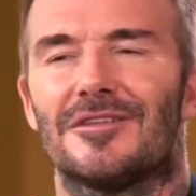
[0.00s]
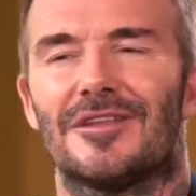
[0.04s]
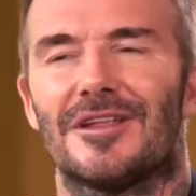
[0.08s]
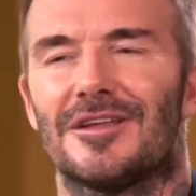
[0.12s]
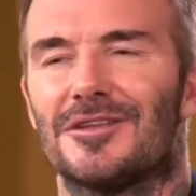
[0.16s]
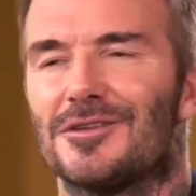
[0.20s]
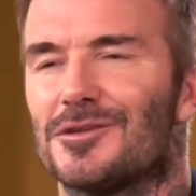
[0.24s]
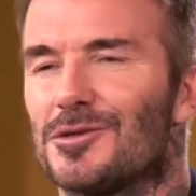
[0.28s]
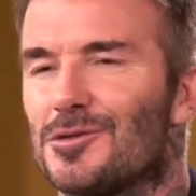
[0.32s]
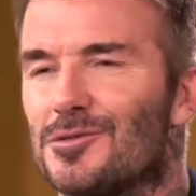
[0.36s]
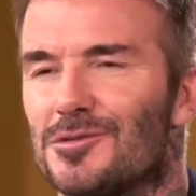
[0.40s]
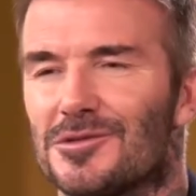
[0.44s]
and they
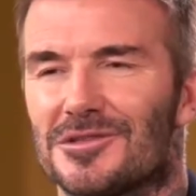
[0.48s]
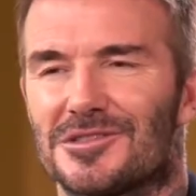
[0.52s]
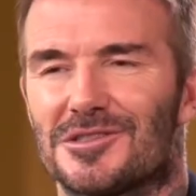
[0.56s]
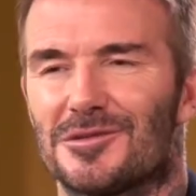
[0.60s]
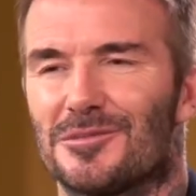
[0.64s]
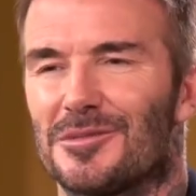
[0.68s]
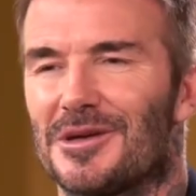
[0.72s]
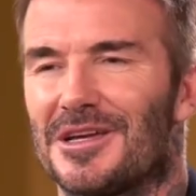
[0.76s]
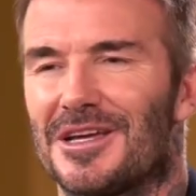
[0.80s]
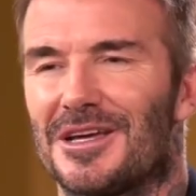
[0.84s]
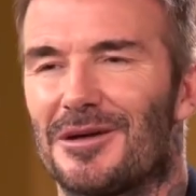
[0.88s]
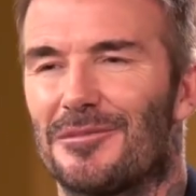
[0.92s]
talked
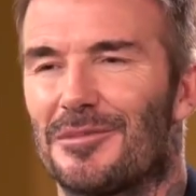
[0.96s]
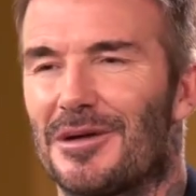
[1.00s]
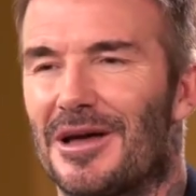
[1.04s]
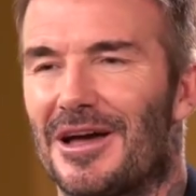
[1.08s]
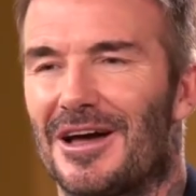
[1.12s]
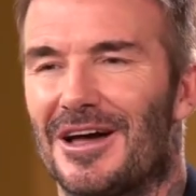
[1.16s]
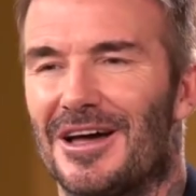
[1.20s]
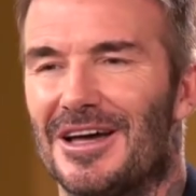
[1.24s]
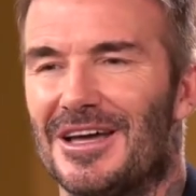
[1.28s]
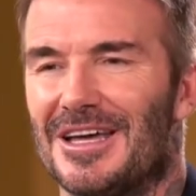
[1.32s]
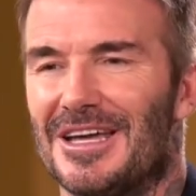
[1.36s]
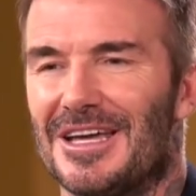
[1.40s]
to me
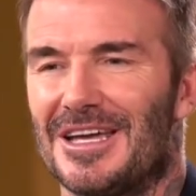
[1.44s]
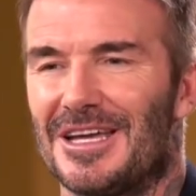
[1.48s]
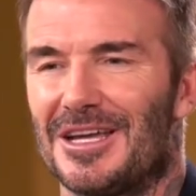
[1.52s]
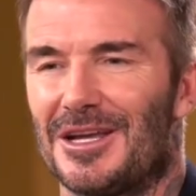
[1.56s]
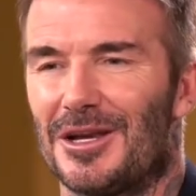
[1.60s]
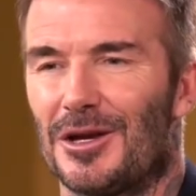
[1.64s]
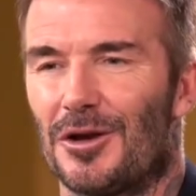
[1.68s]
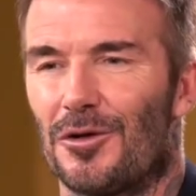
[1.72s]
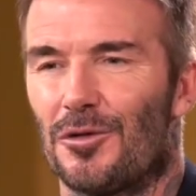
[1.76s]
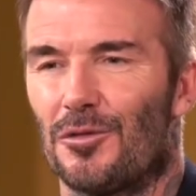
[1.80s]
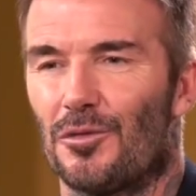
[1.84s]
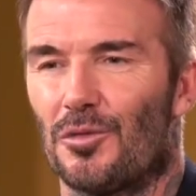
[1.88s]
about
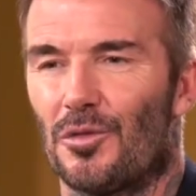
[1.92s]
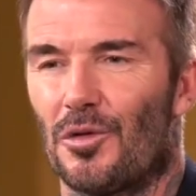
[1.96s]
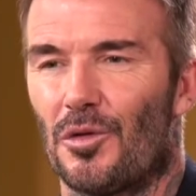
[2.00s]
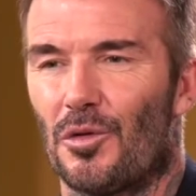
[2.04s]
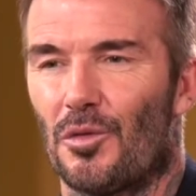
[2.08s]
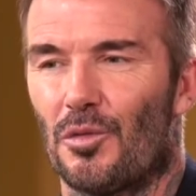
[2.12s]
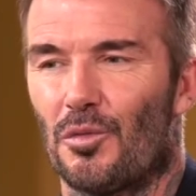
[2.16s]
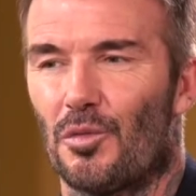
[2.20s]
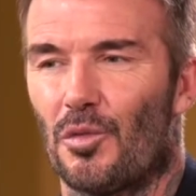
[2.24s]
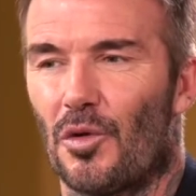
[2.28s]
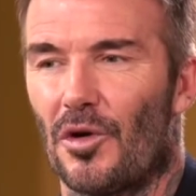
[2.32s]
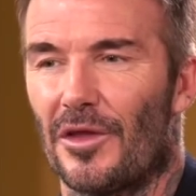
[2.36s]

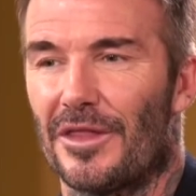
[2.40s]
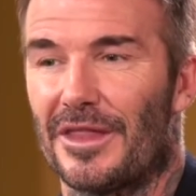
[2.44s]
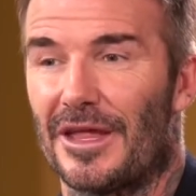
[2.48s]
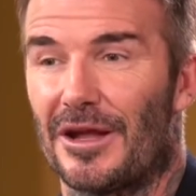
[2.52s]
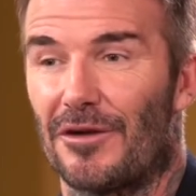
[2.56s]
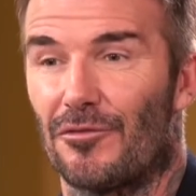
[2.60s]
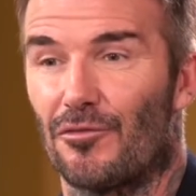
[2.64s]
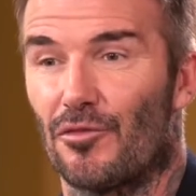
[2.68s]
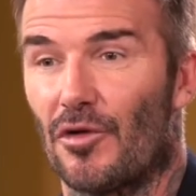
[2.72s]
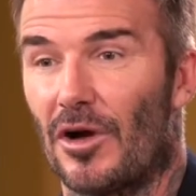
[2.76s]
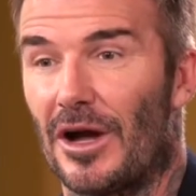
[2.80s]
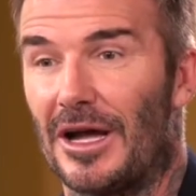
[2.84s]
what
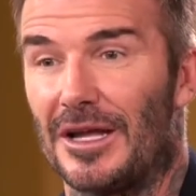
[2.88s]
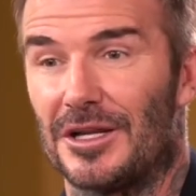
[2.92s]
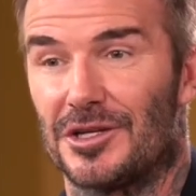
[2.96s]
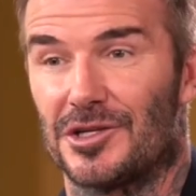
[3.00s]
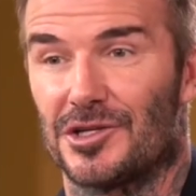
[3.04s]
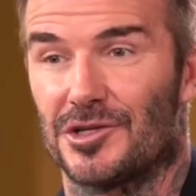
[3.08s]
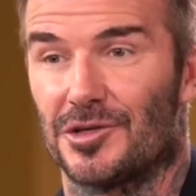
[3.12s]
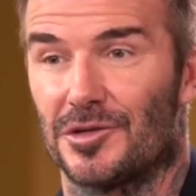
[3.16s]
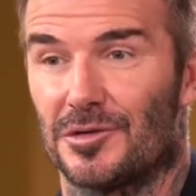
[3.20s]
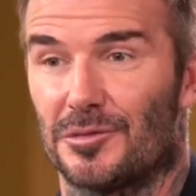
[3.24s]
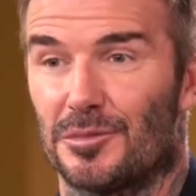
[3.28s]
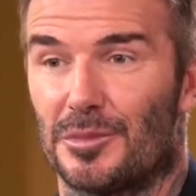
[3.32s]
their rights
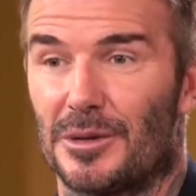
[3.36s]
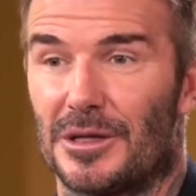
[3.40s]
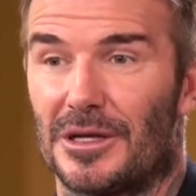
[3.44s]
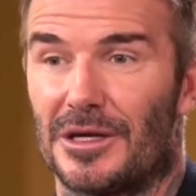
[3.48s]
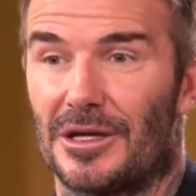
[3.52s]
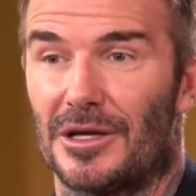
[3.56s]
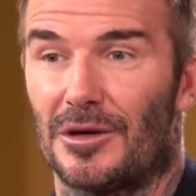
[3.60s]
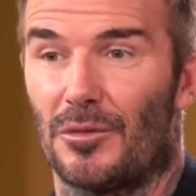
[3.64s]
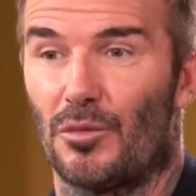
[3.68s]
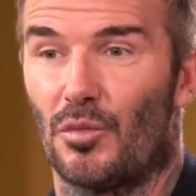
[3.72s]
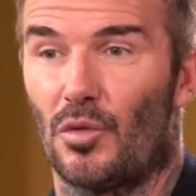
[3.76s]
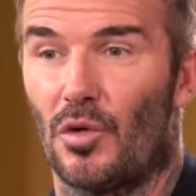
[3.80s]
should
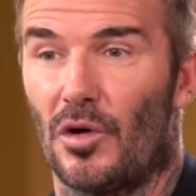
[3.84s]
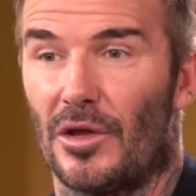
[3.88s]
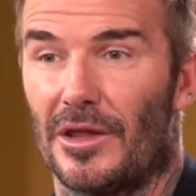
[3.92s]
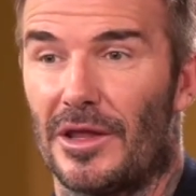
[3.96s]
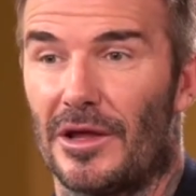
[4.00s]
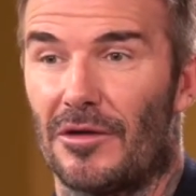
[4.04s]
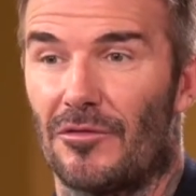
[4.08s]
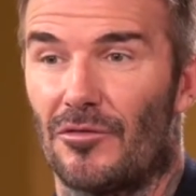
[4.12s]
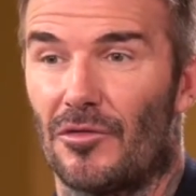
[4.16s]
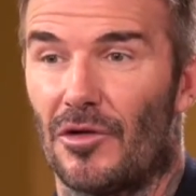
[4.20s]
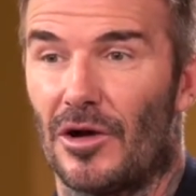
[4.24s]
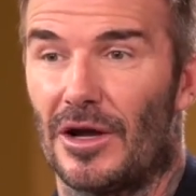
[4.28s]
be and what
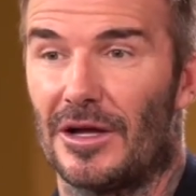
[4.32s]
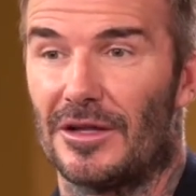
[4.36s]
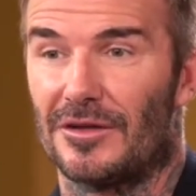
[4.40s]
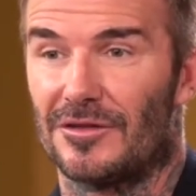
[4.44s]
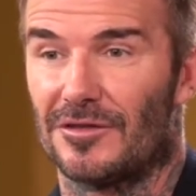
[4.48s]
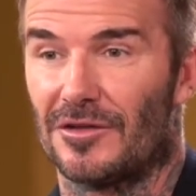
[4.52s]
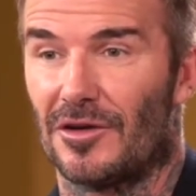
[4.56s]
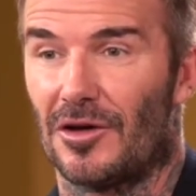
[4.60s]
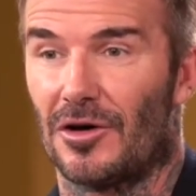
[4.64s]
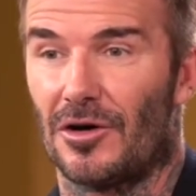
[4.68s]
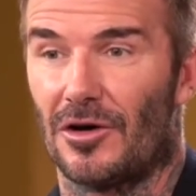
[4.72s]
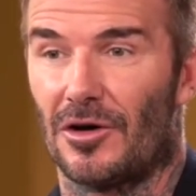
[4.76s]
their
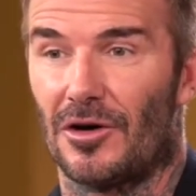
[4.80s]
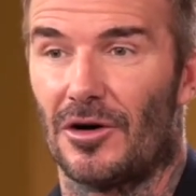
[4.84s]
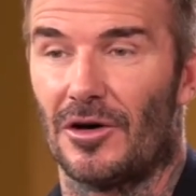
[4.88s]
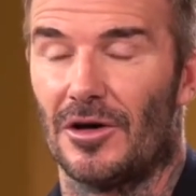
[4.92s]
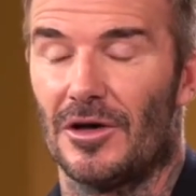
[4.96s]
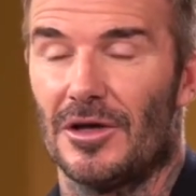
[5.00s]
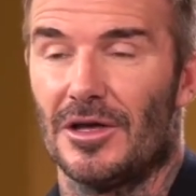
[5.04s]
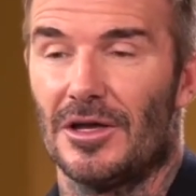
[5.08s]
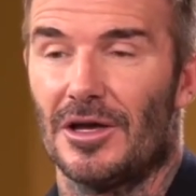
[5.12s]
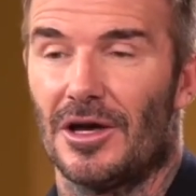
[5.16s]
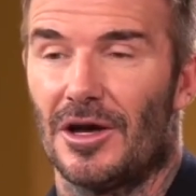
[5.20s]
rights are